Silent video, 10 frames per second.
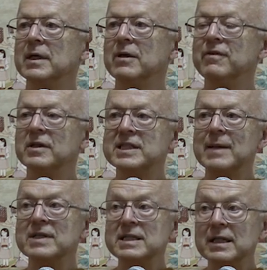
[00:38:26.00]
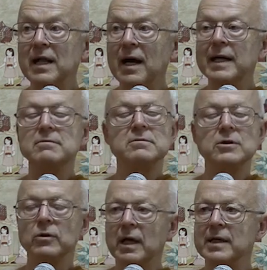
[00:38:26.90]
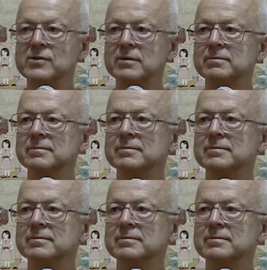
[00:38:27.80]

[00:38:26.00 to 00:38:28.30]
You feel tempted to lie, no lies.